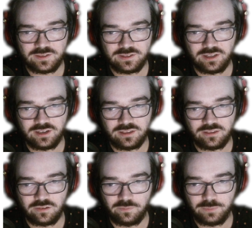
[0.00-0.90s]
I like the
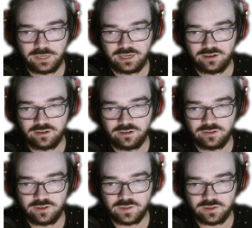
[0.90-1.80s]
little pattern on
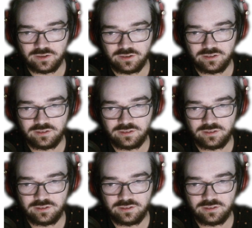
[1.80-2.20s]
her skirt.